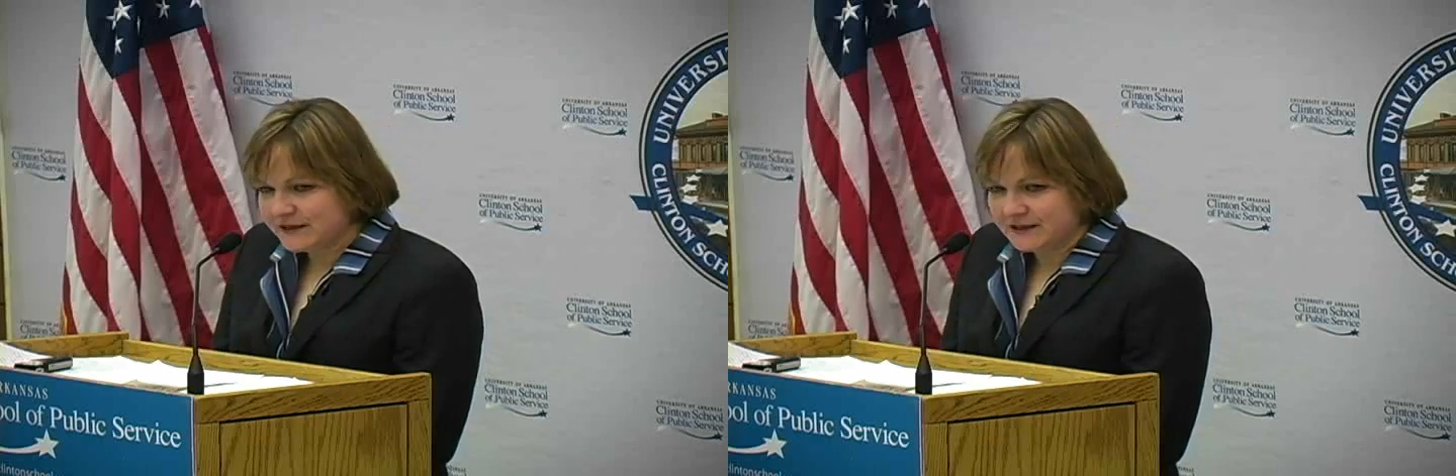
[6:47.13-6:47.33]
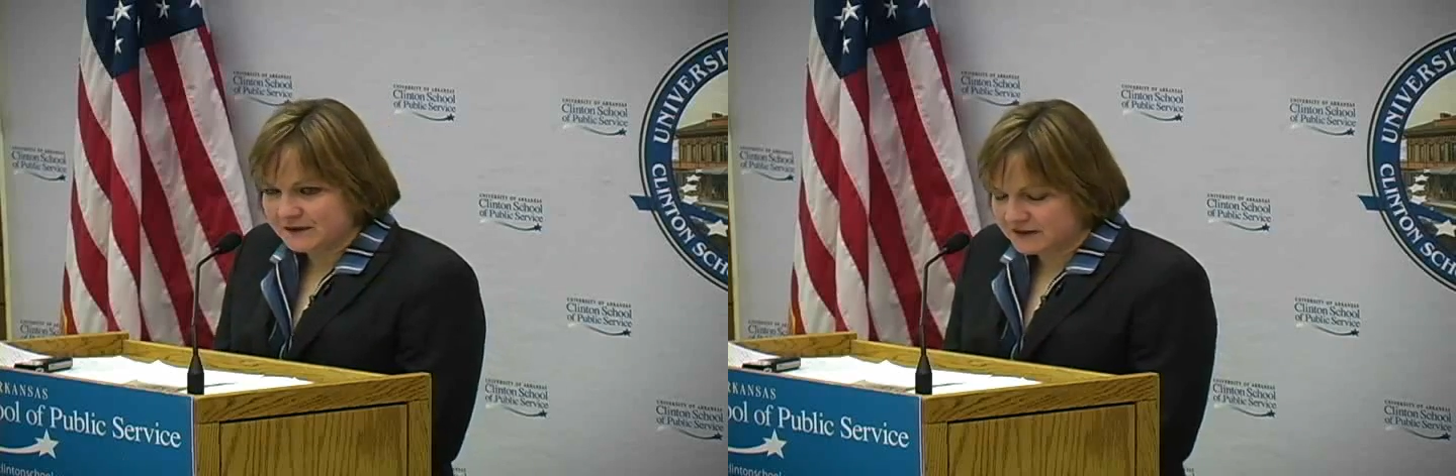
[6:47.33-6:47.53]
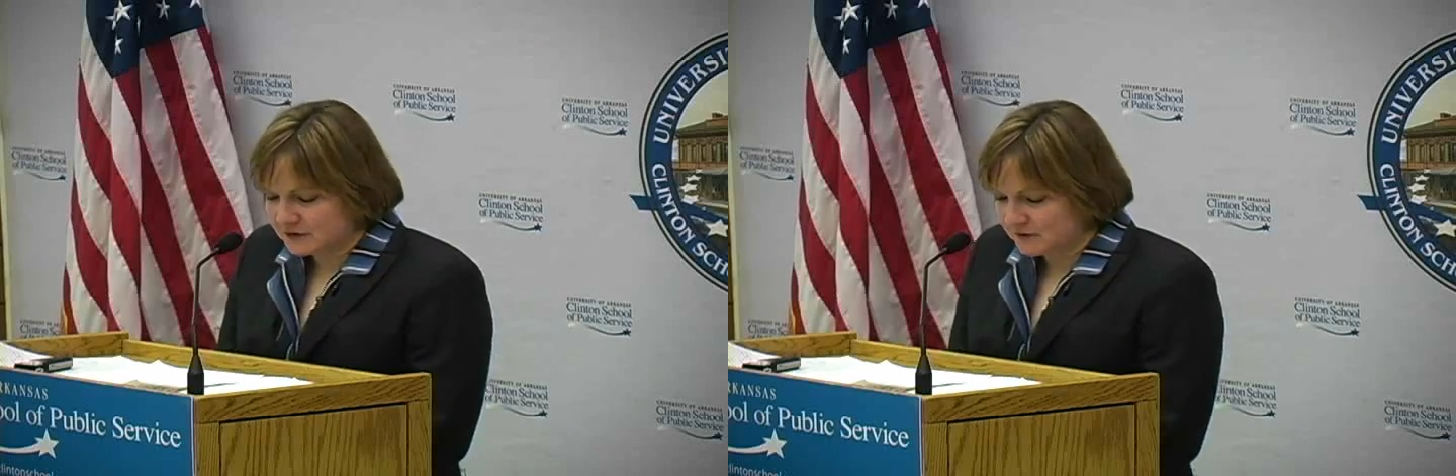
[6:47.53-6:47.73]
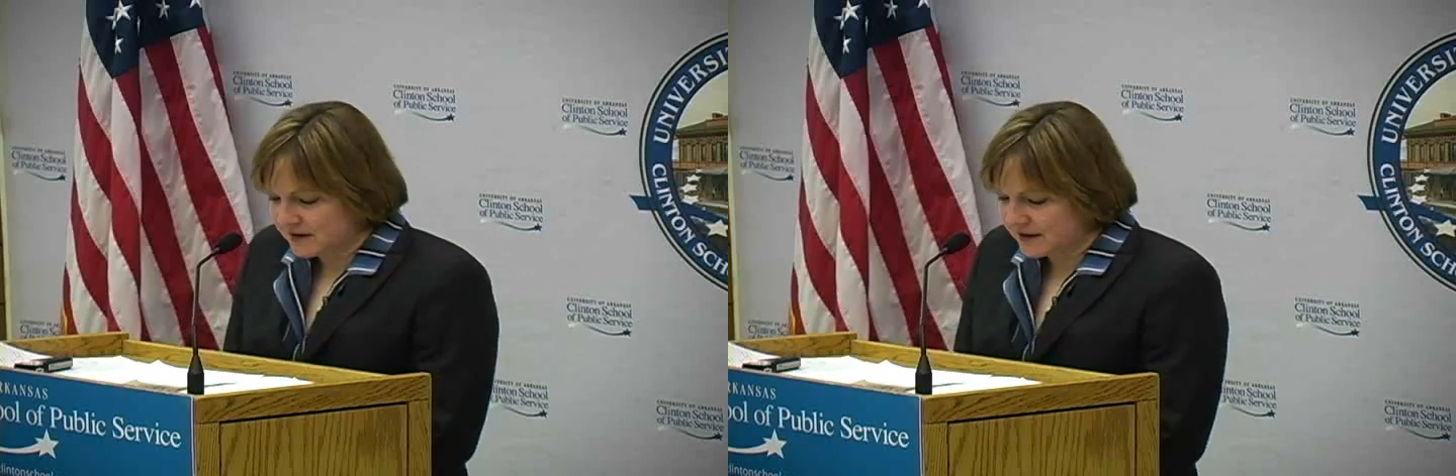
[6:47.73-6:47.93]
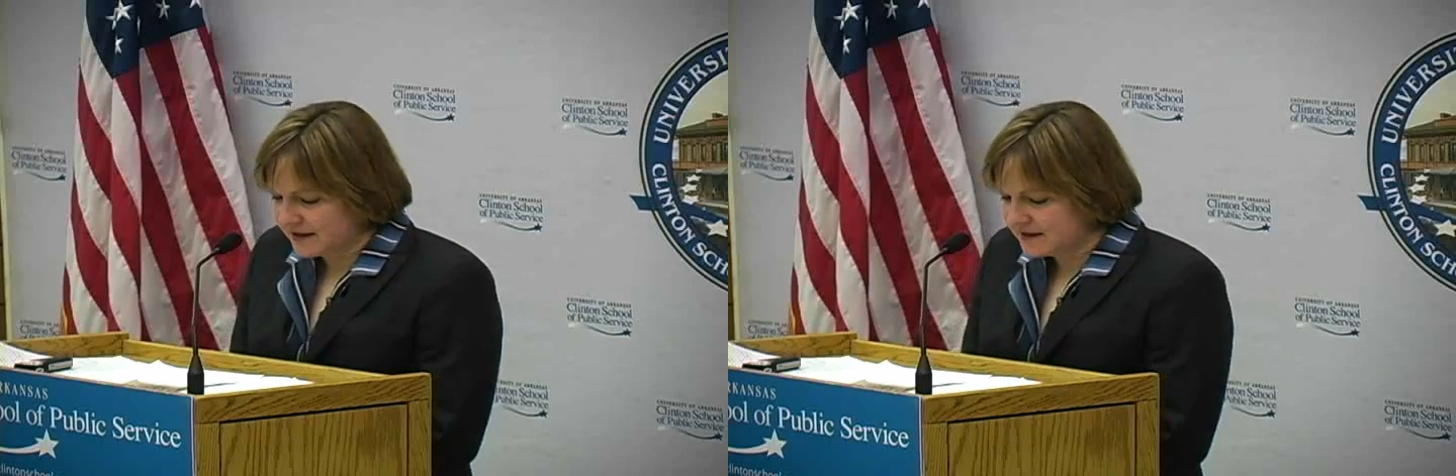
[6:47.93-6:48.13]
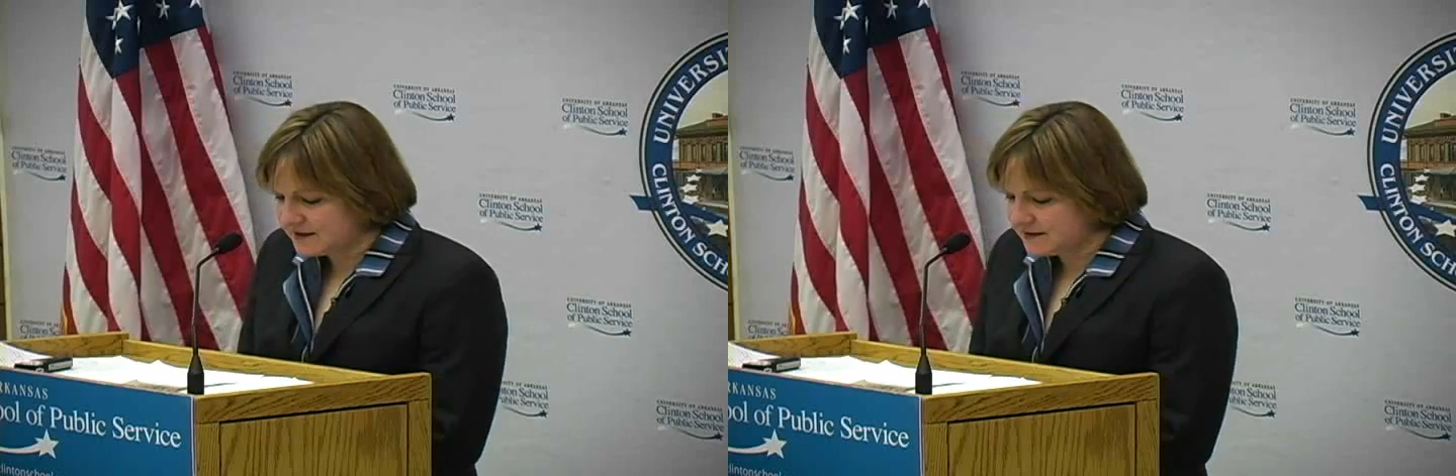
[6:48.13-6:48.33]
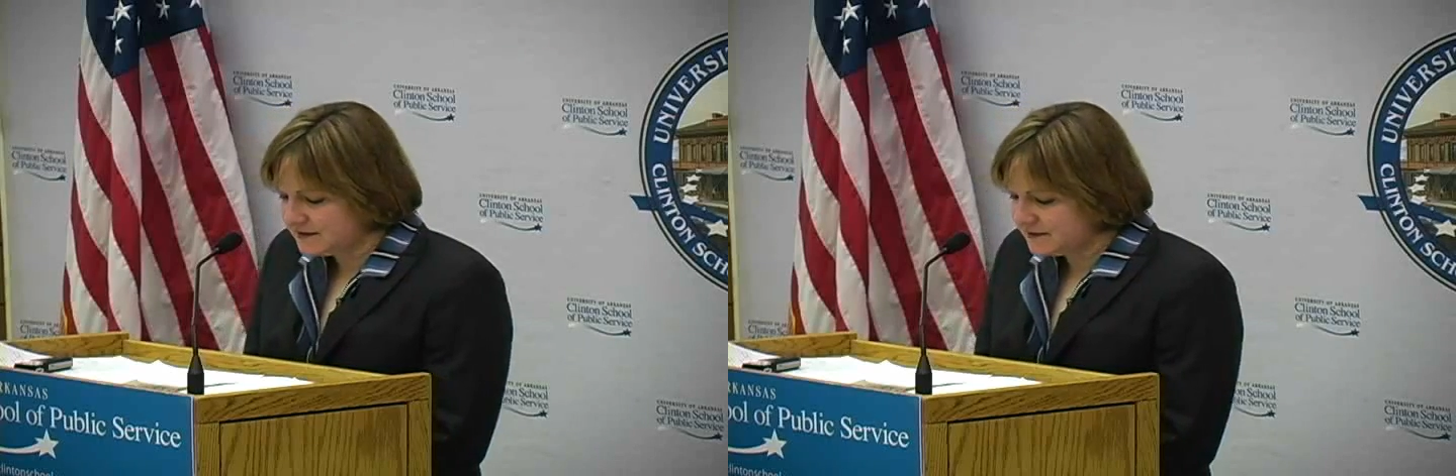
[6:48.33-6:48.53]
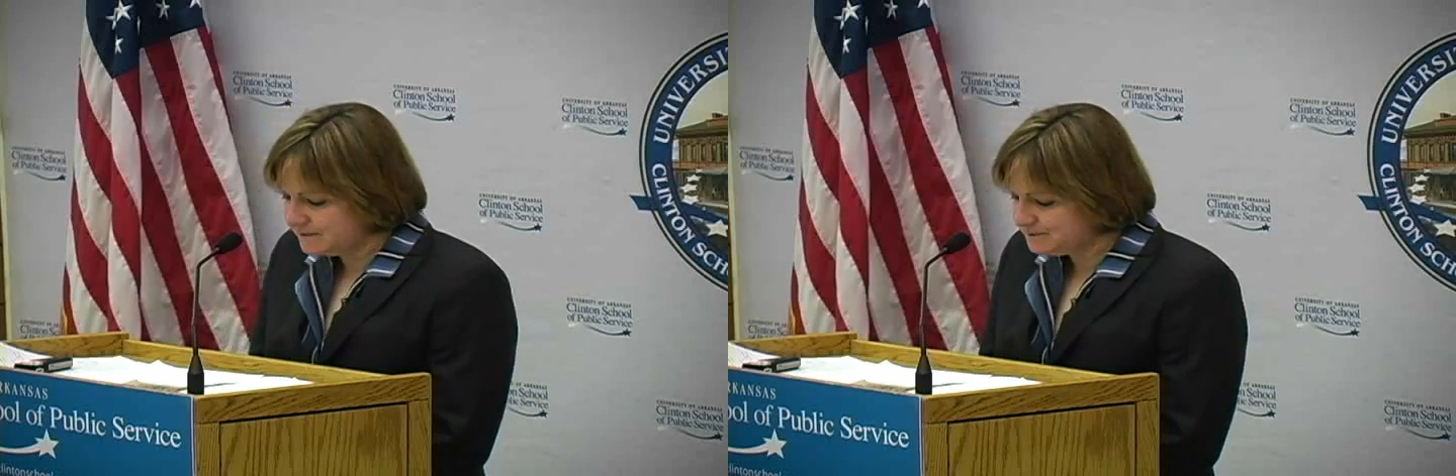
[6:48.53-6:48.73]
in the Little Rock
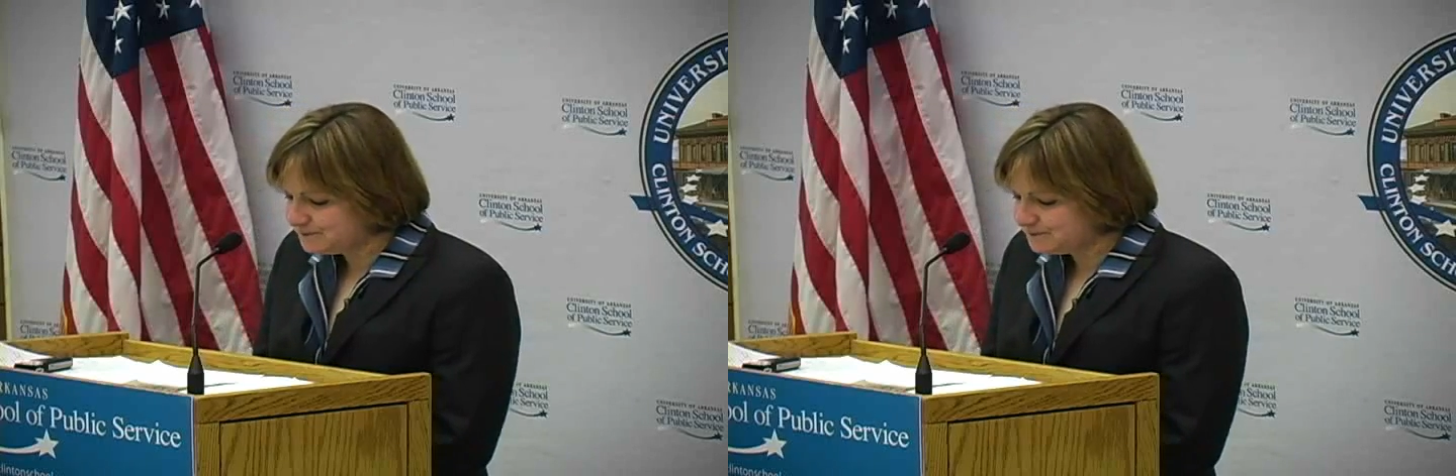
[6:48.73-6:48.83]
cases.